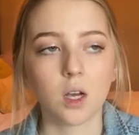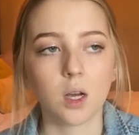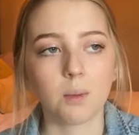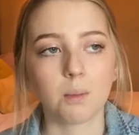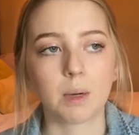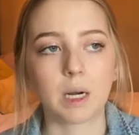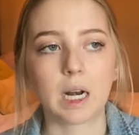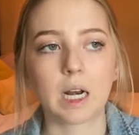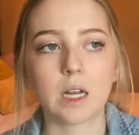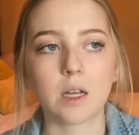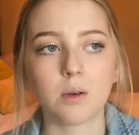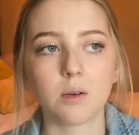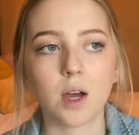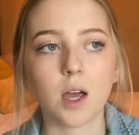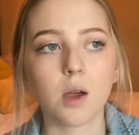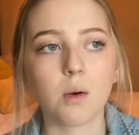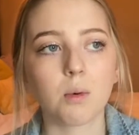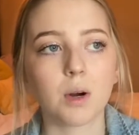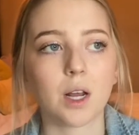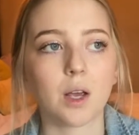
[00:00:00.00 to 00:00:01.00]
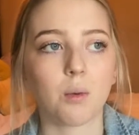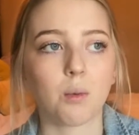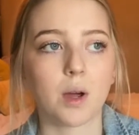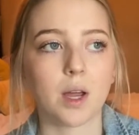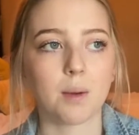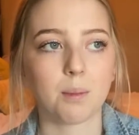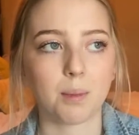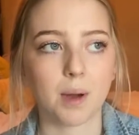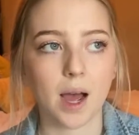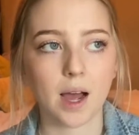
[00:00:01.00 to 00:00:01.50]
But anyway, when I
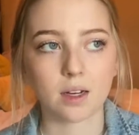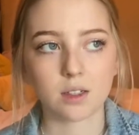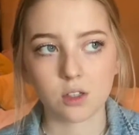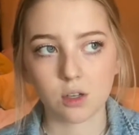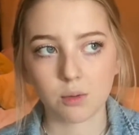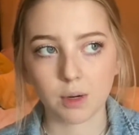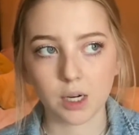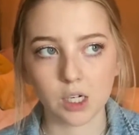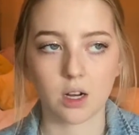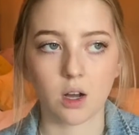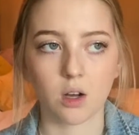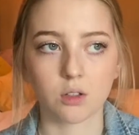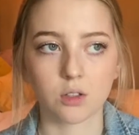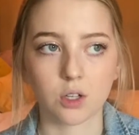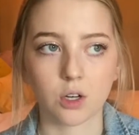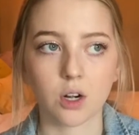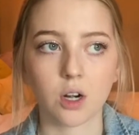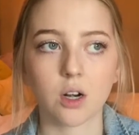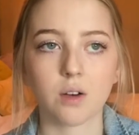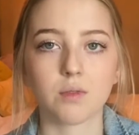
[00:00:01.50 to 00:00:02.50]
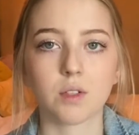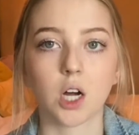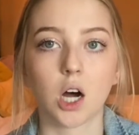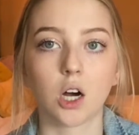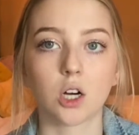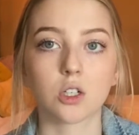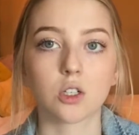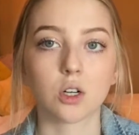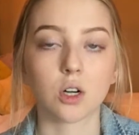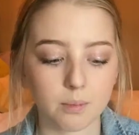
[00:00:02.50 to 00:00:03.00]
went back to my alternative
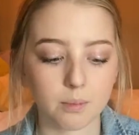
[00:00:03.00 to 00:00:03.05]
doctor,